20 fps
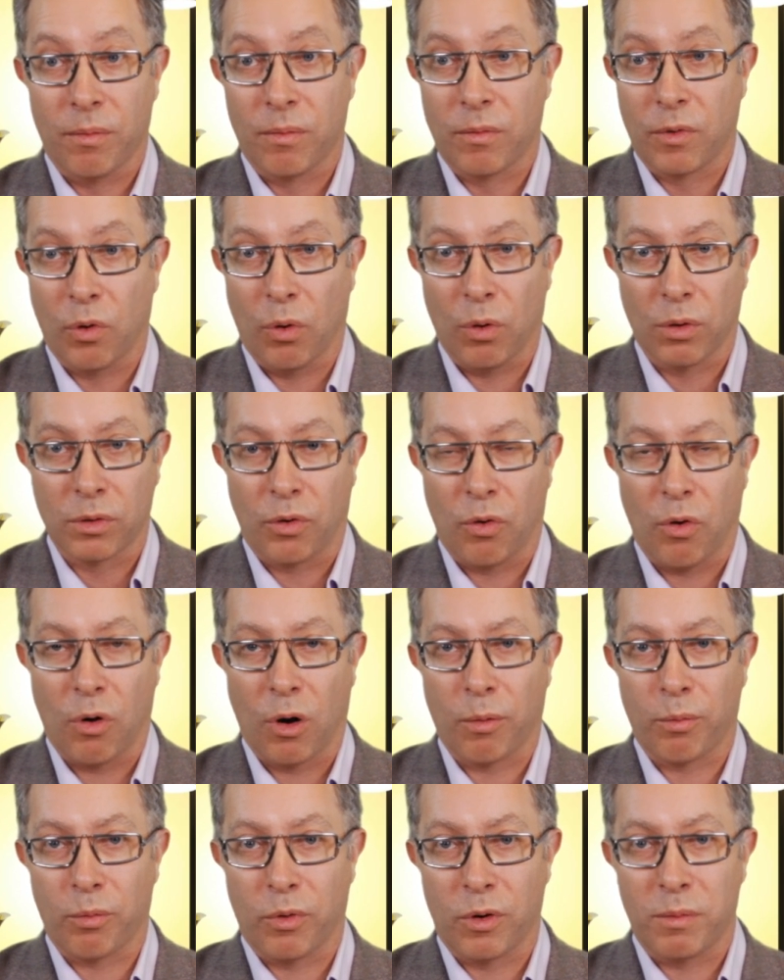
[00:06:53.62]
Gold
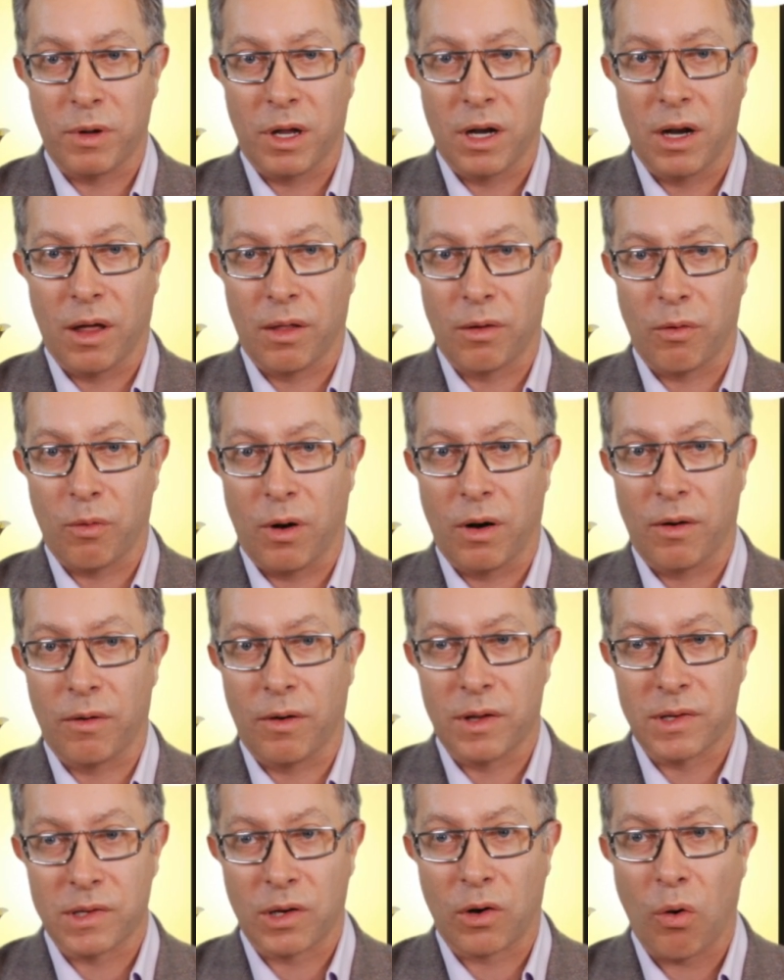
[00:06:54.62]
Corp would be another one
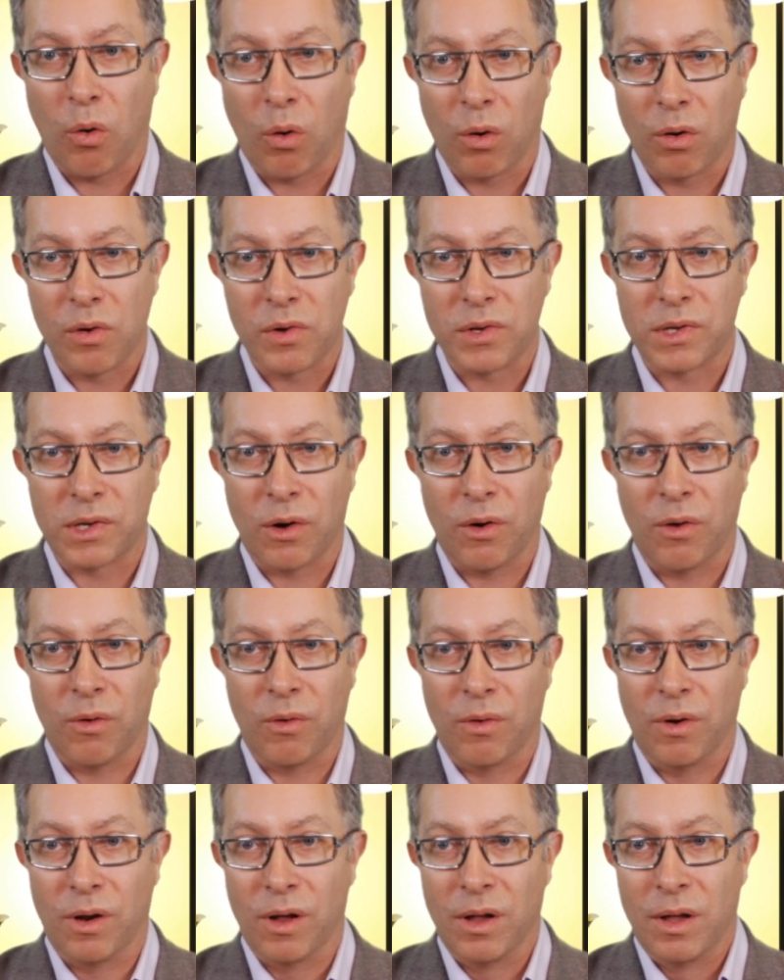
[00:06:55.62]
as a
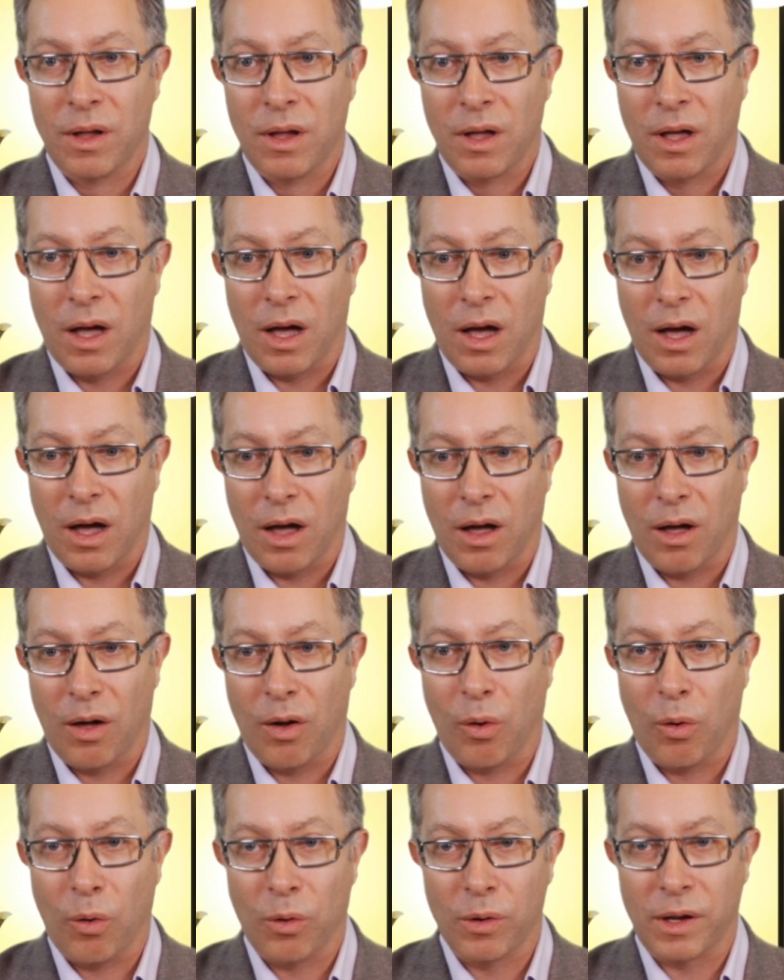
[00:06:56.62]
cornerstone
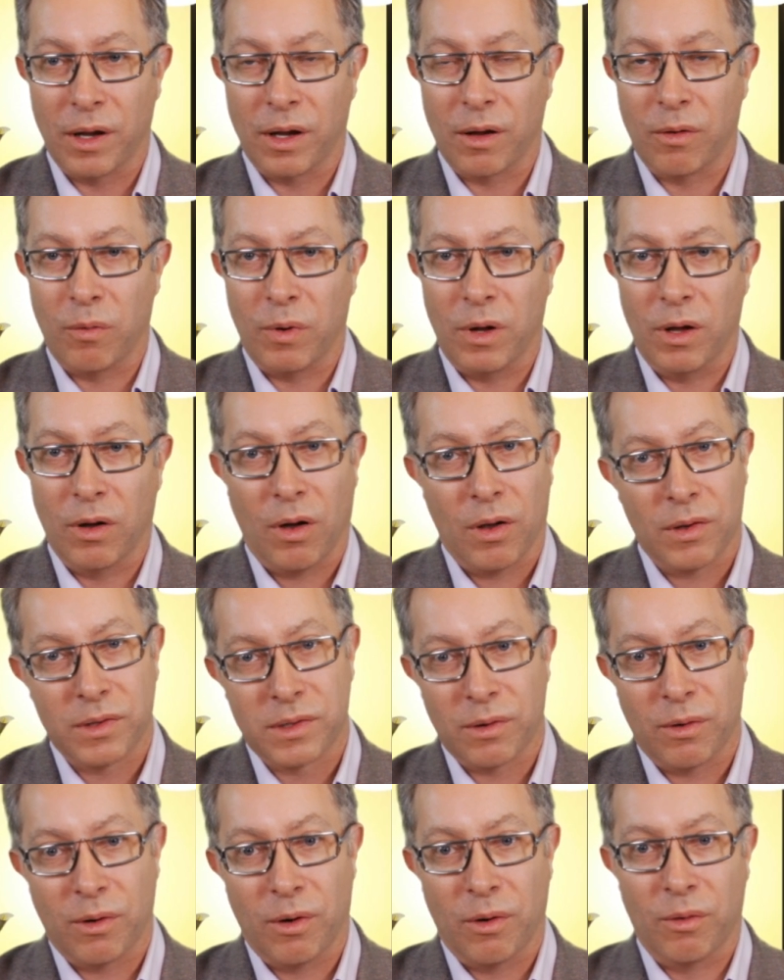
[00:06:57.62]
holding. We
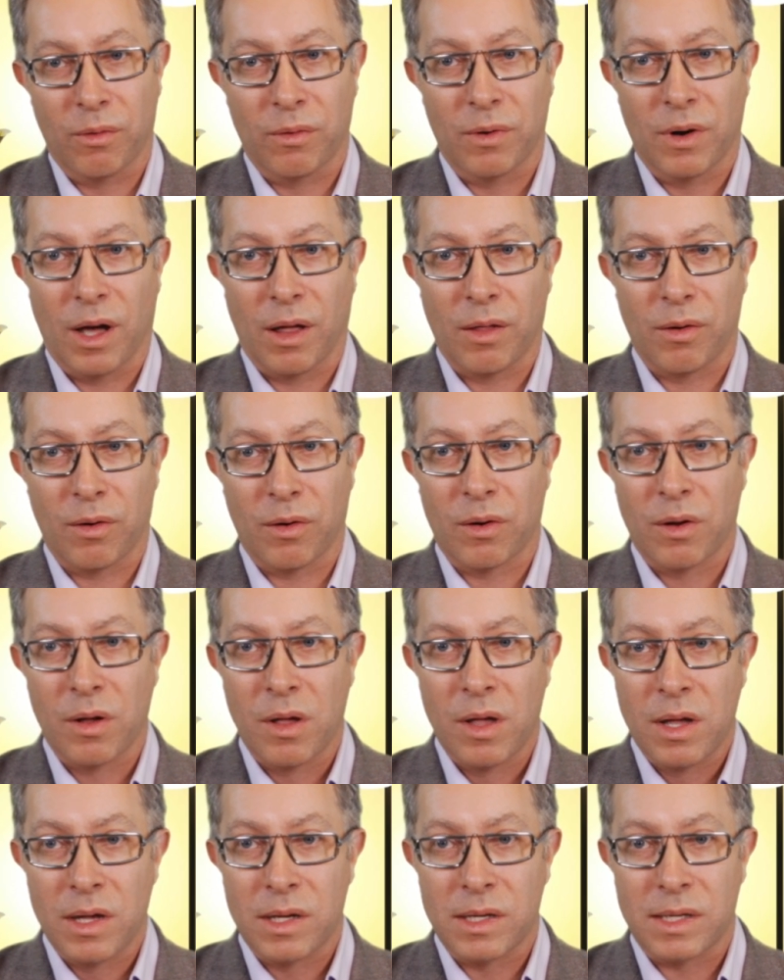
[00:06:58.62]
also own other
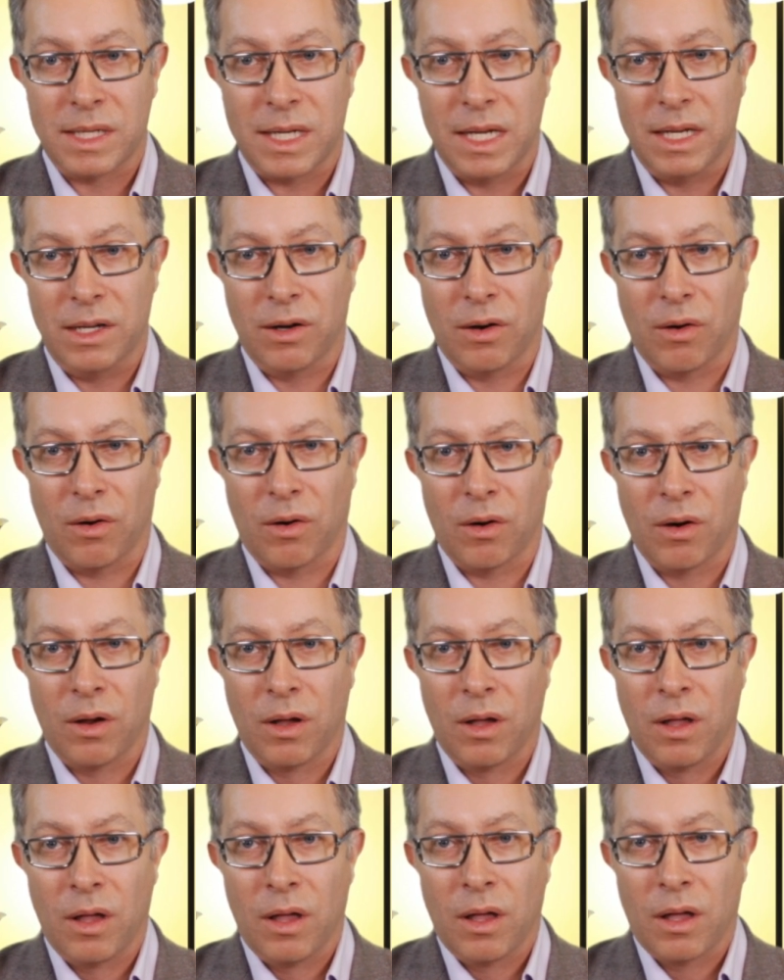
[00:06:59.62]
senior
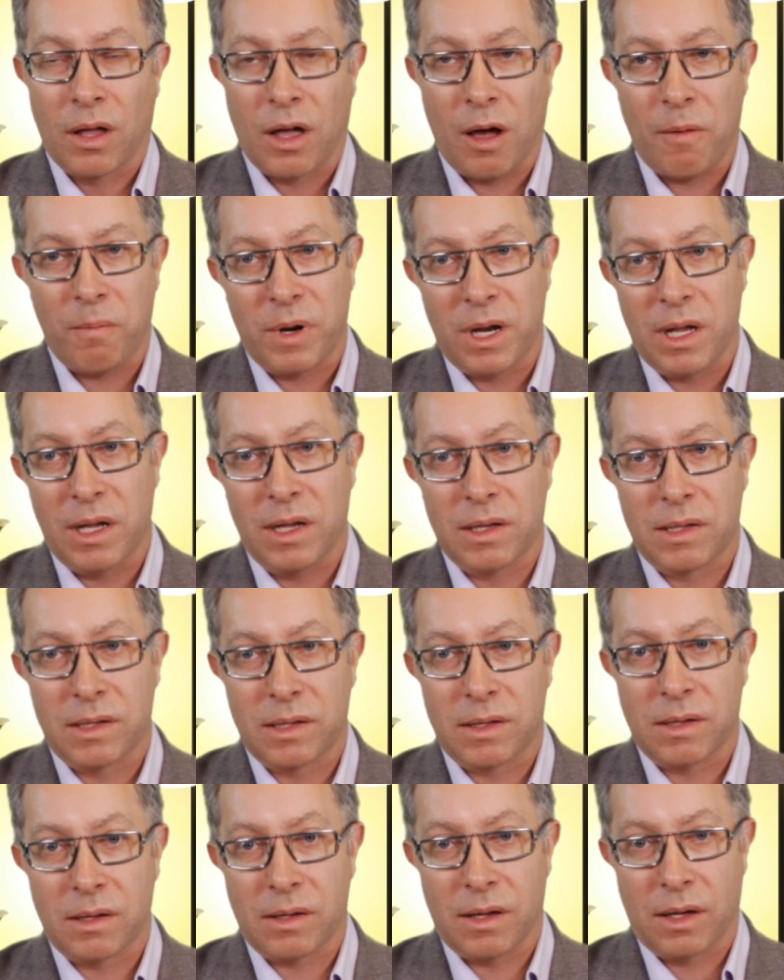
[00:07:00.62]
companies
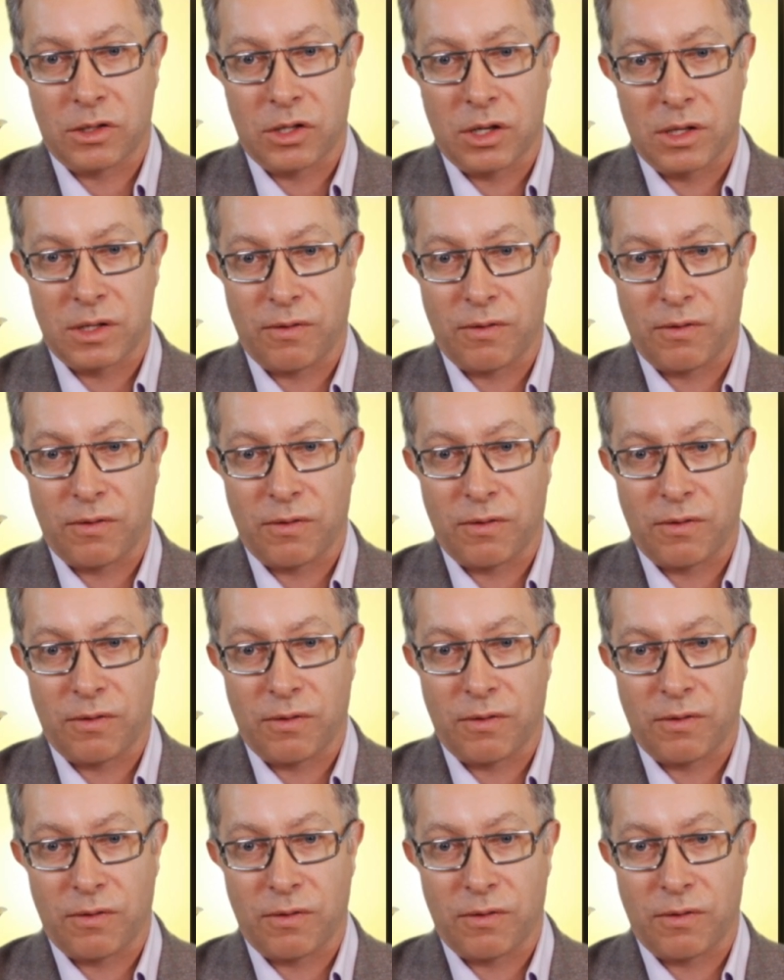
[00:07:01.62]
such as